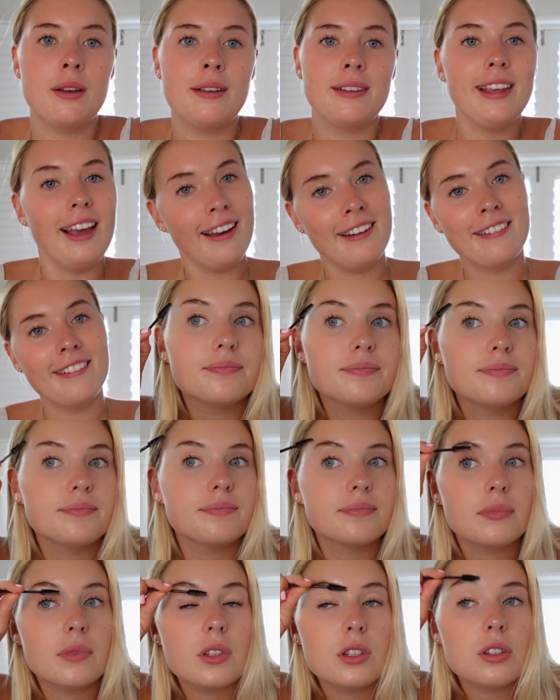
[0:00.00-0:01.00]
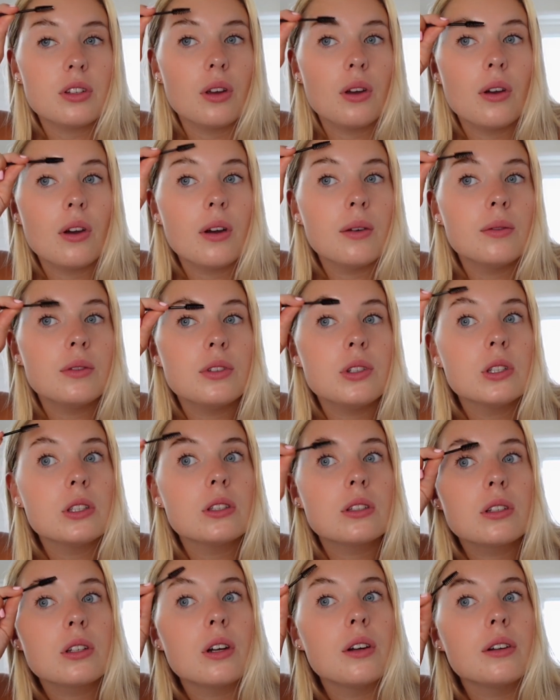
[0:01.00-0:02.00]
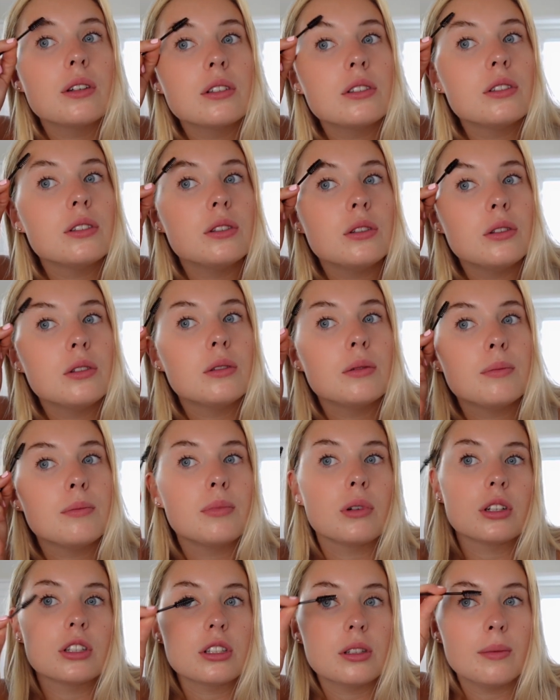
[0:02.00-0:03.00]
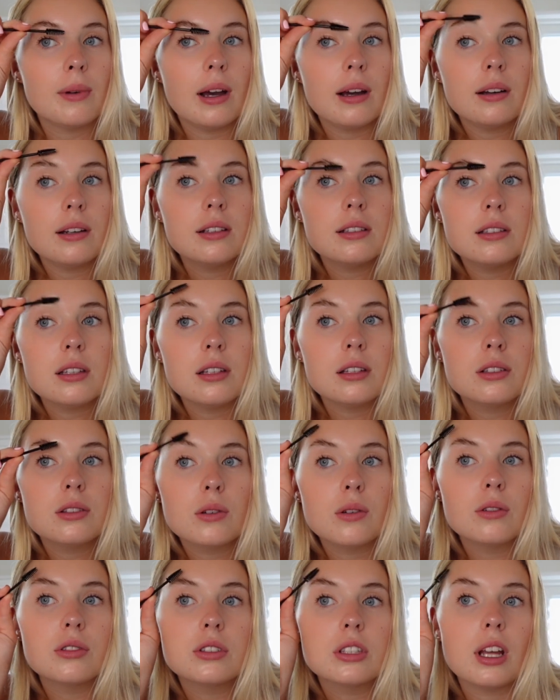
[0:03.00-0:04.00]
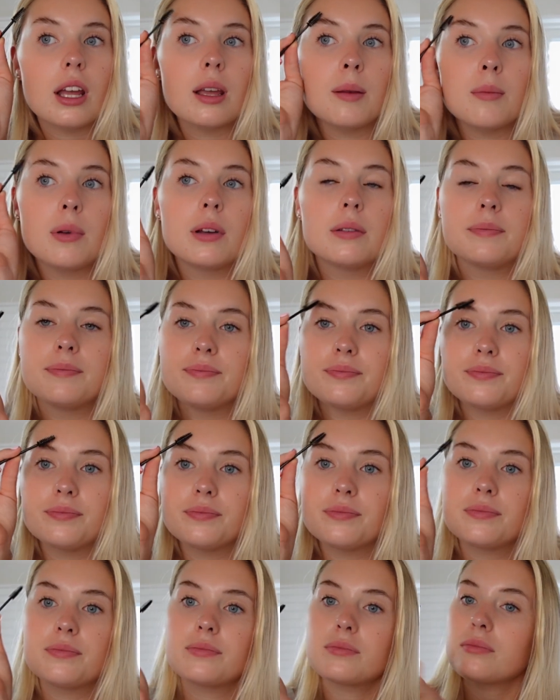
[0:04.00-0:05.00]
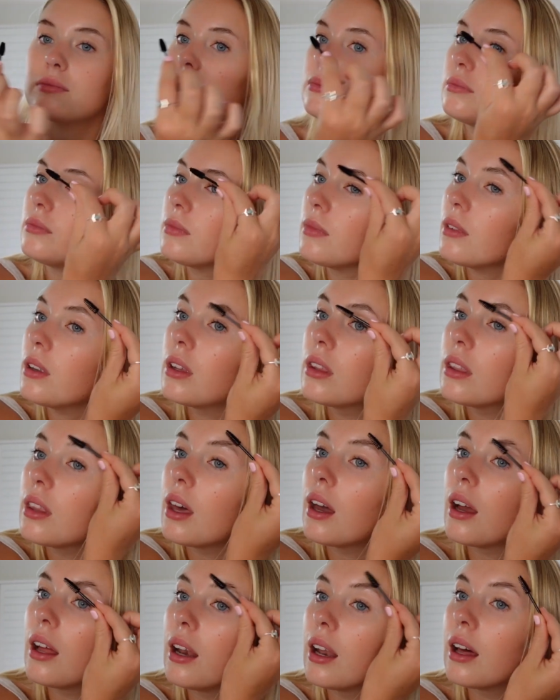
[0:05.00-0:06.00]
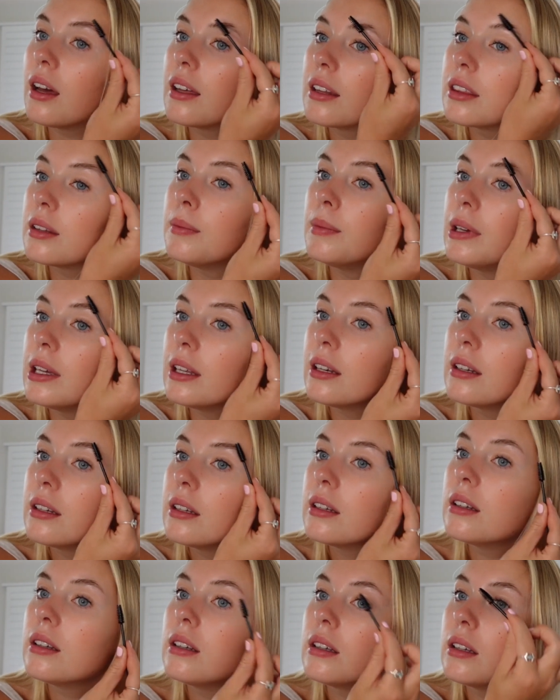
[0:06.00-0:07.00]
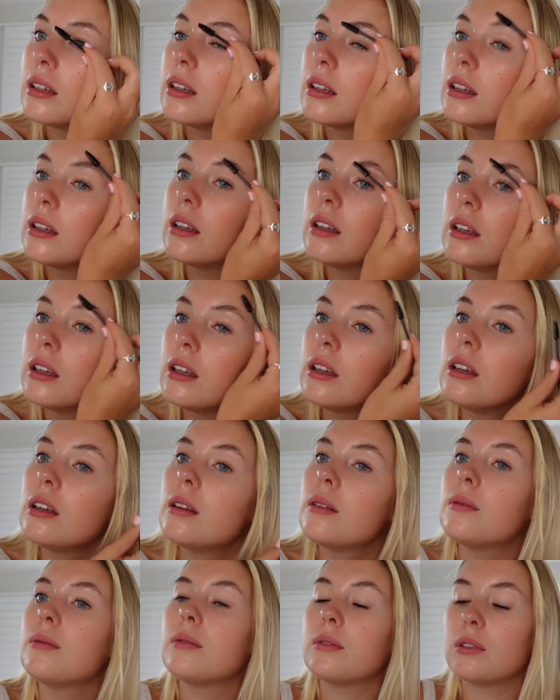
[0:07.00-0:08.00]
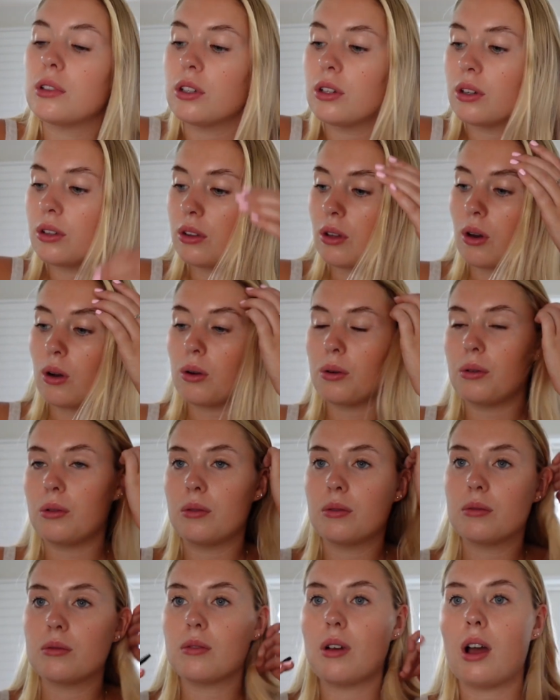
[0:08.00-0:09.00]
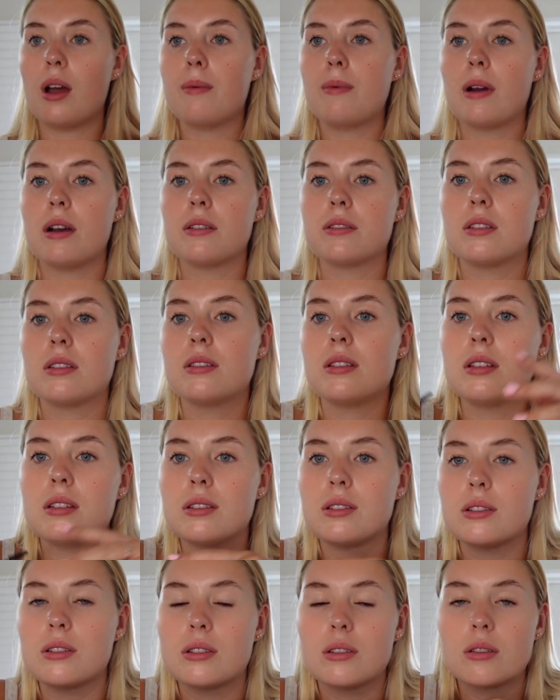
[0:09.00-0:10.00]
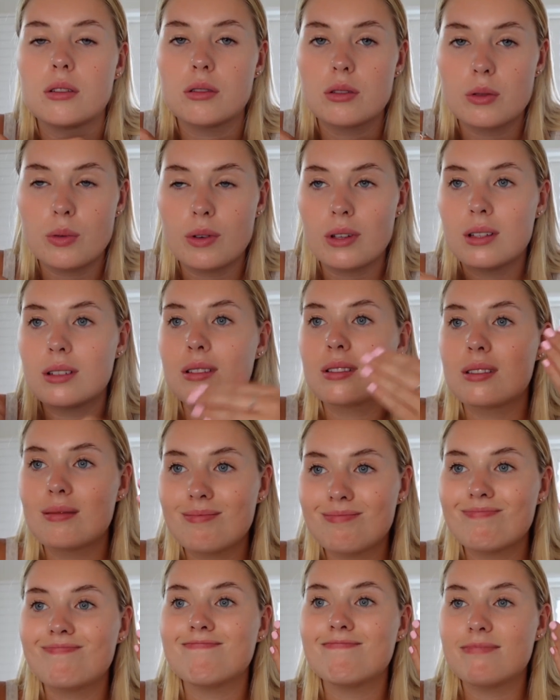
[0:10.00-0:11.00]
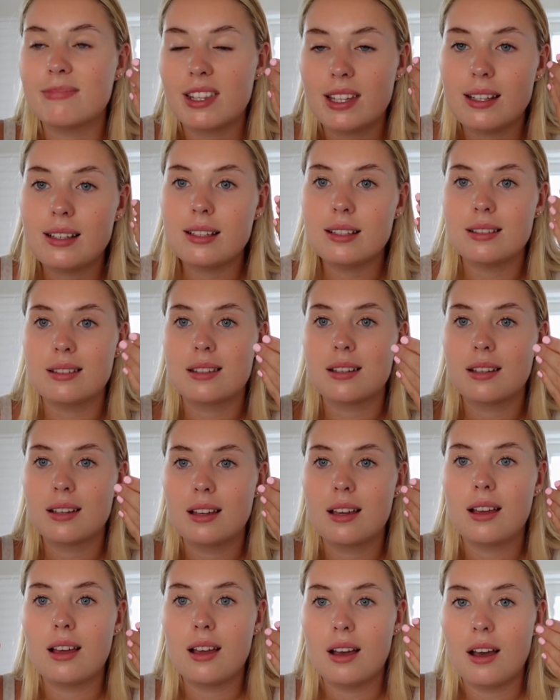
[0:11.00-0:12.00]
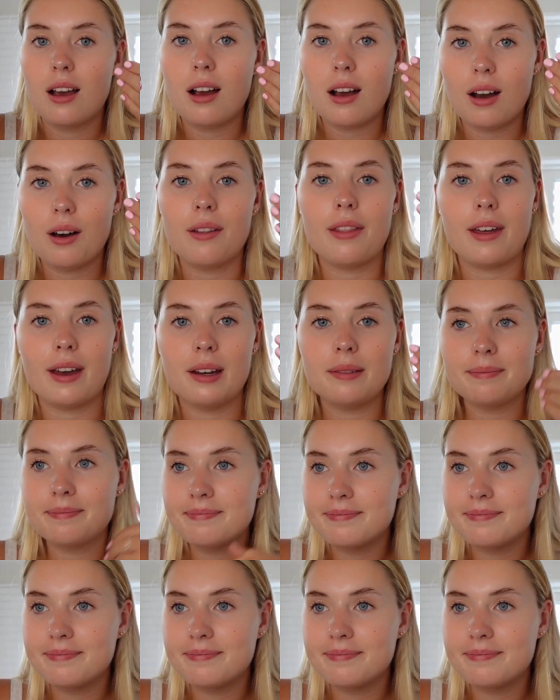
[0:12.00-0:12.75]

Yeah, so I'm just going to brush them out into the sort of shape that I like them in. You know the whole eyebrows are sisters and not twins? These are that.